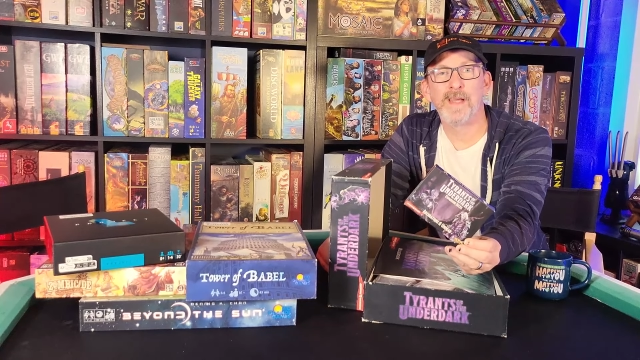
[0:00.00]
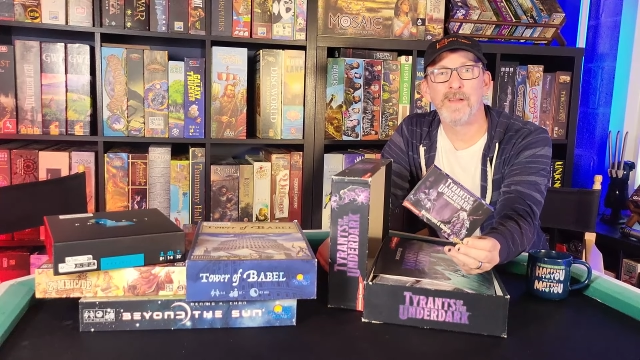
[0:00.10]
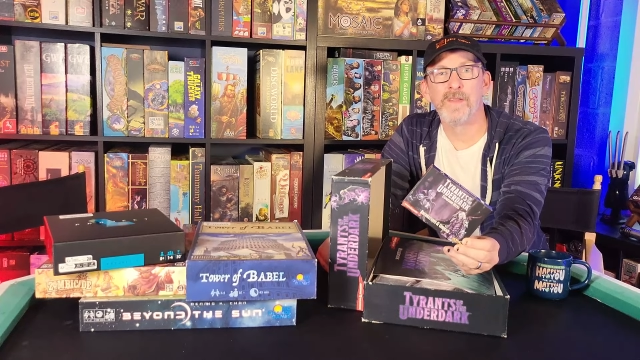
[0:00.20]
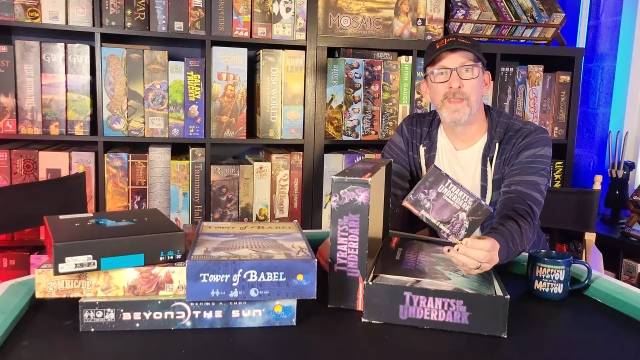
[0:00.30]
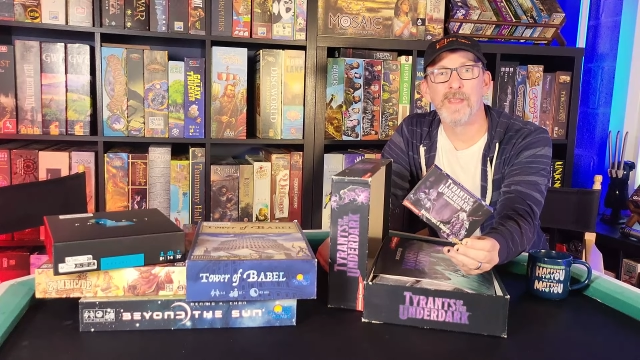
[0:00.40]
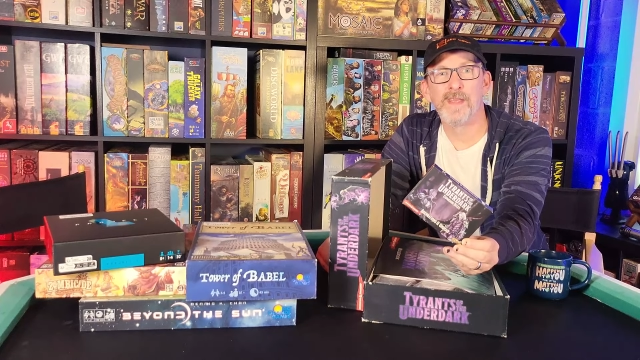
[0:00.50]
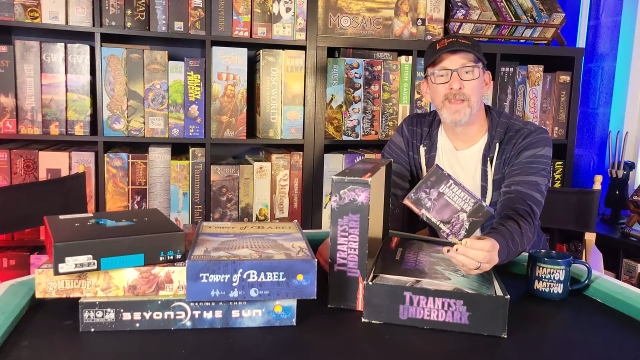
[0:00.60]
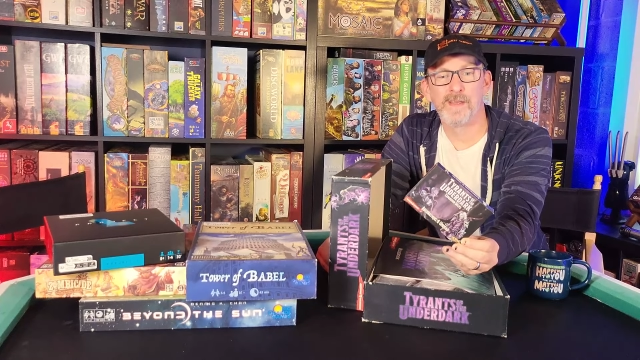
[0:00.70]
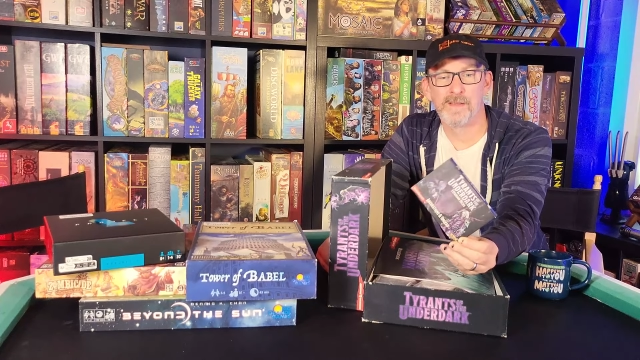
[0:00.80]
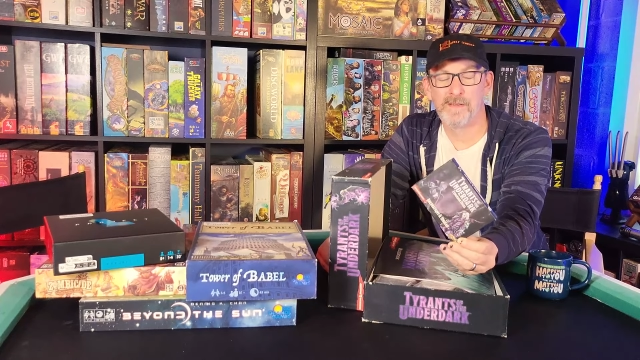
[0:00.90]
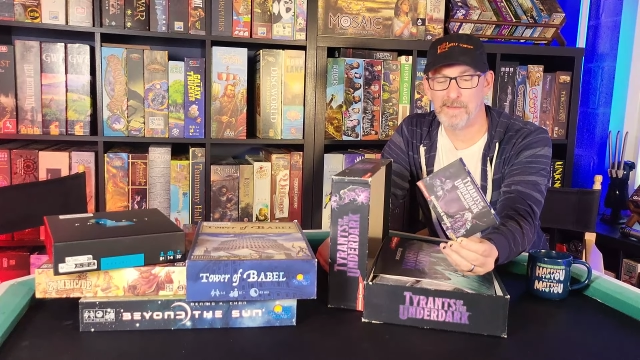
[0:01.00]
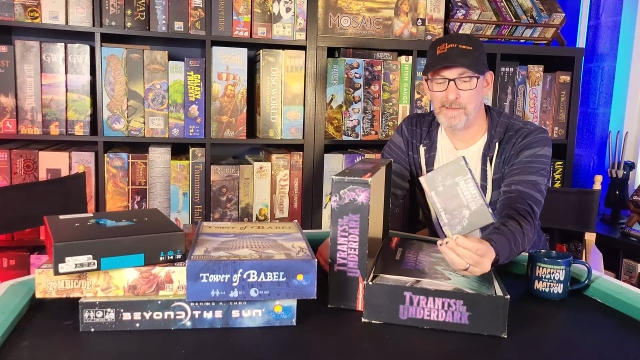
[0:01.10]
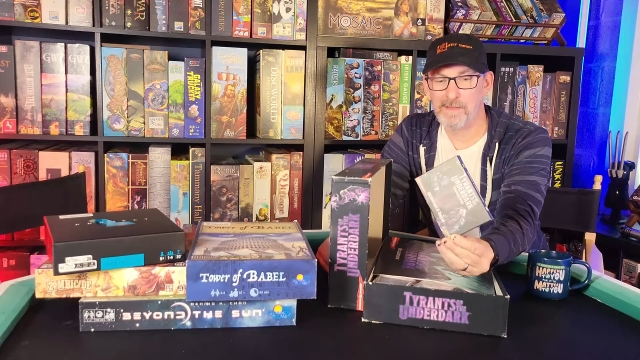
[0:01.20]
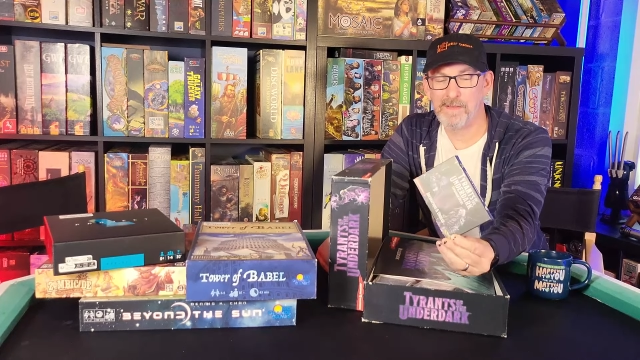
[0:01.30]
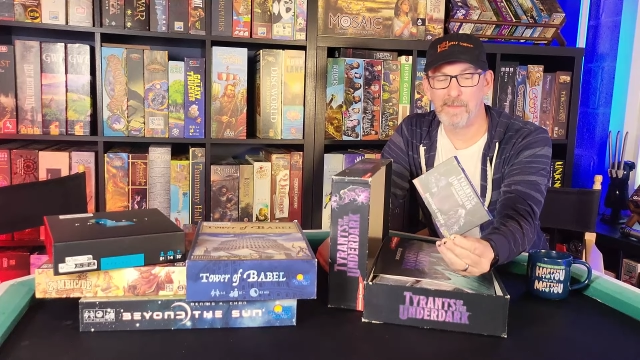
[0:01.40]
under the
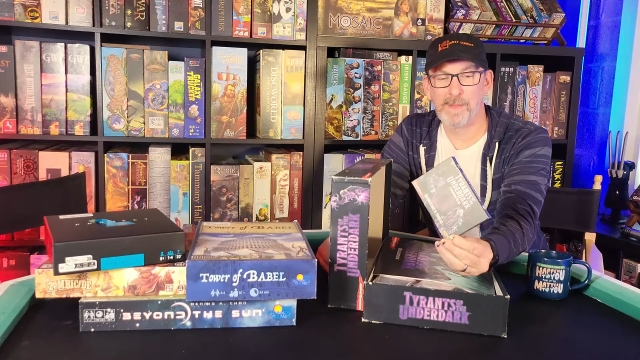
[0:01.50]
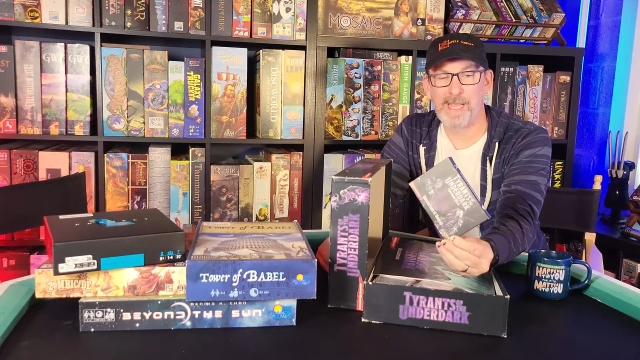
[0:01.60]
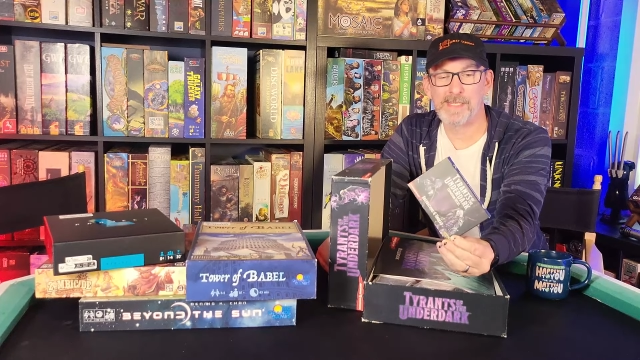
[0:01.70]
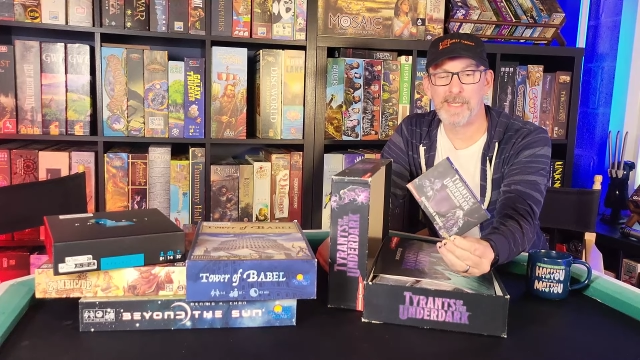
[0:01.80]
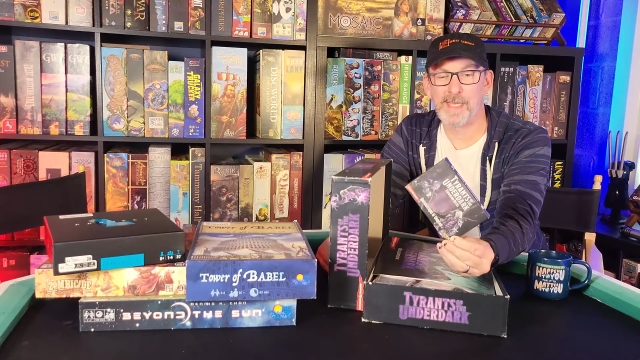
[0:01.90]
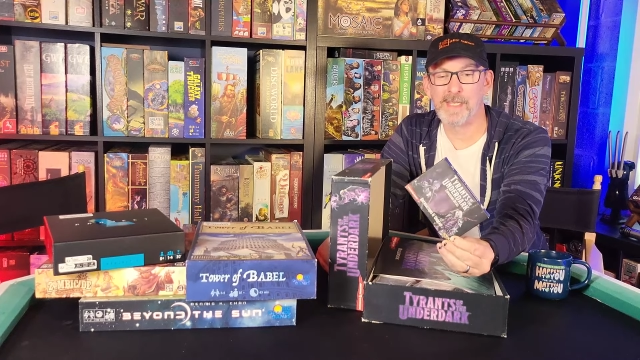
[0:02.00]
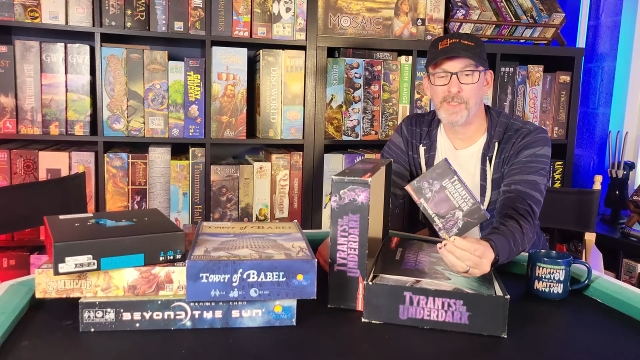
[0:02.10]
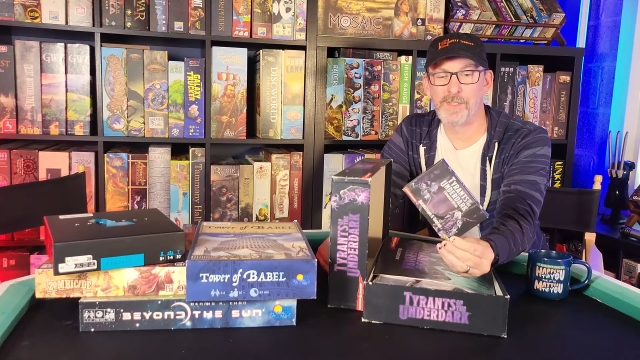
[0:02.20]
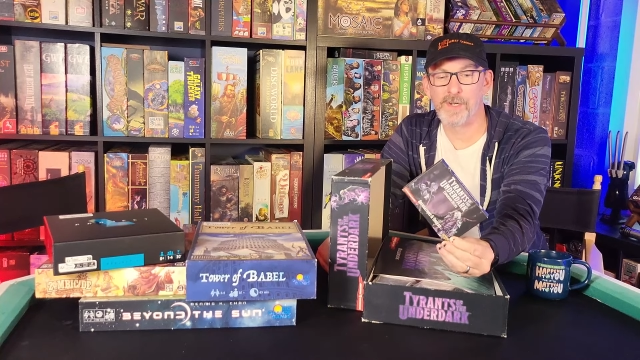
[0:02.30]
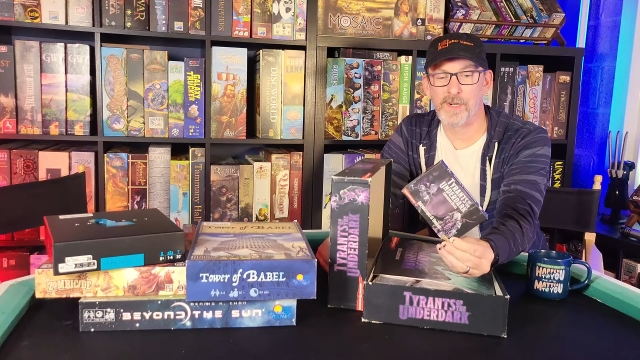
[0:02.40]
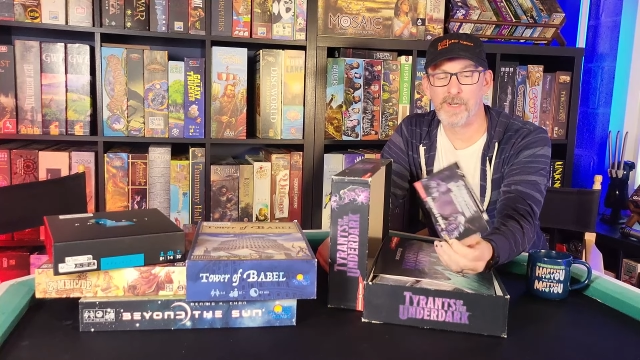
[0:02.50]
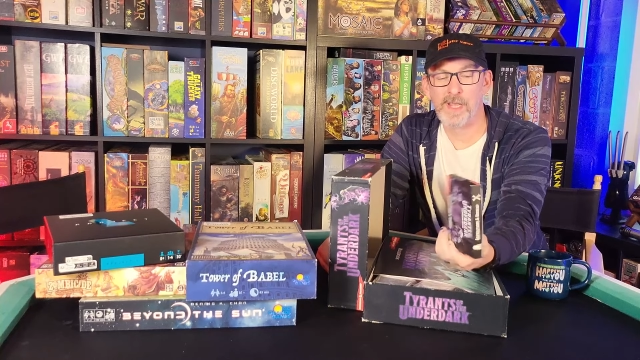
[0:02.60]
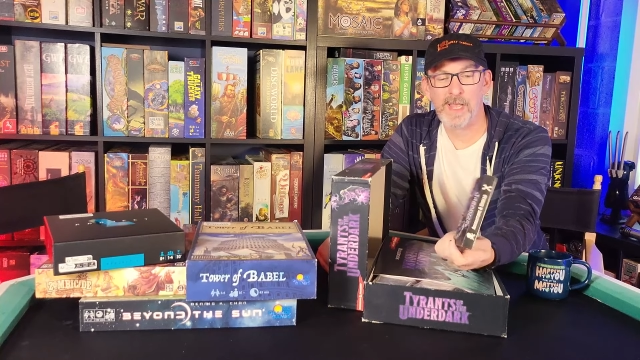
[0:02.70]
plastic insert.